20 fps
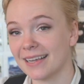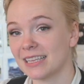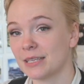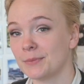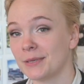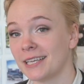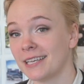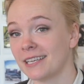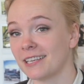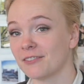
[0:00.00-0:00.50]
at the
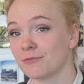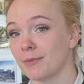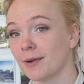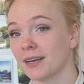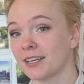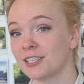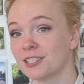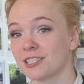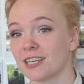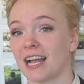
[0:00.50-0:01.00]
beginning of
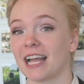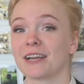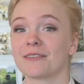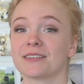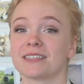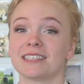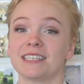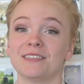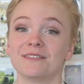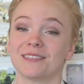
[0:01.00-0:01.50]
March, I
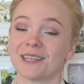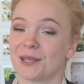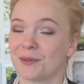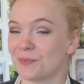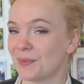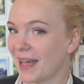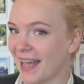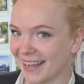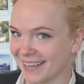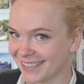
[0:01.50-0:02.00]
received a
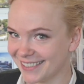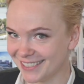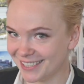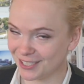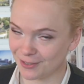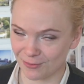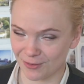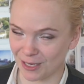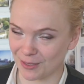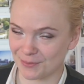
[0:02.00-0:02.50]
package
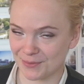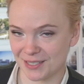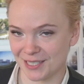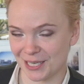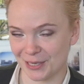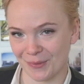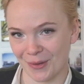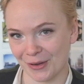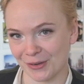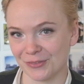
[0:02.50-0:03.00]
from
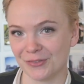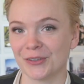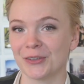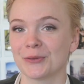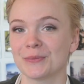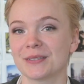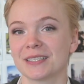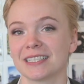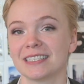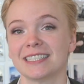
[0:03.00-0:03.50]
Cinemot
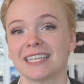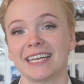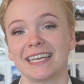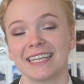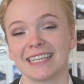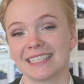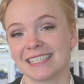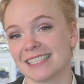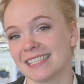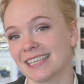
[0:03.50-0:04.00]
Films
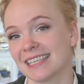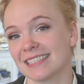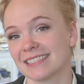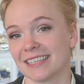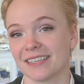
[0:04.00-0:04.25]
containing 6